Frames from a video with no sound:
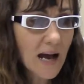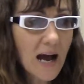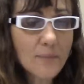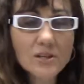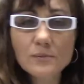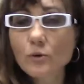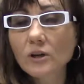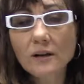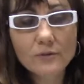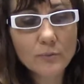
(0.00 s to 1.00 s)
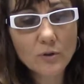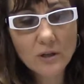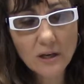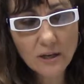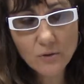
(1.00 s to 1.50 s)
I'm just more comfortable,
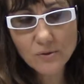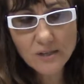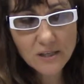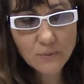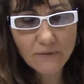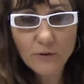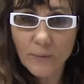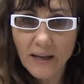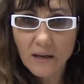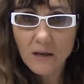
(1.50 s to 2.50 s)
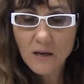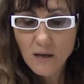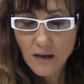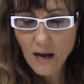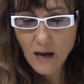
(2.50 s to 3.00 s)
and I use this one for me.
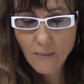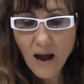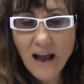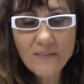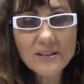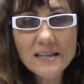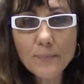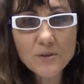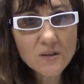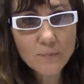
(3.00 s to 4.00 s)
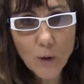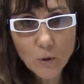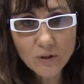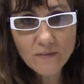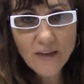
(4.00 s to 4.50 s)
I have examples of
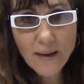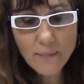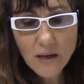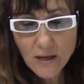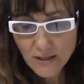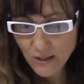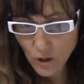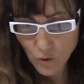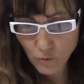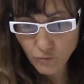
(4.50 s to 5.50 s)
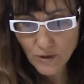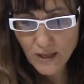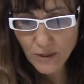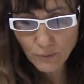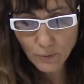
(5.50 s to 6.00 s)
both of them, so
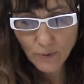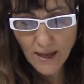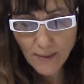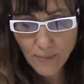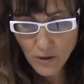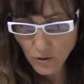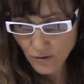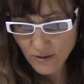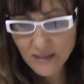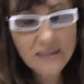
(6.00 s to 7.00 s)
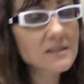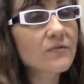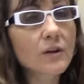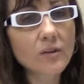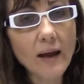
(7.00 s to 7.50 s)
read through them. This is
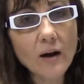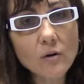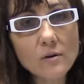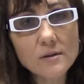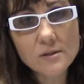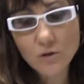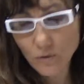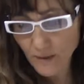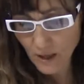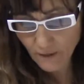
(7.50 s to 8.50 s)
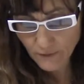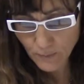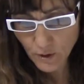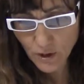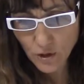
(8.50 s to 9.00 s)
filled out, so you'll be
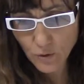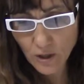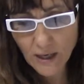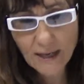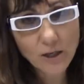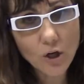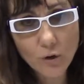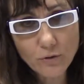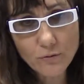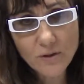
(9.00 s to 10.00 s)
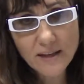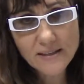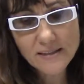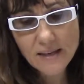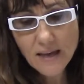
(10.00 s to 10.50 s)
comfortable, and you can kind of go through this.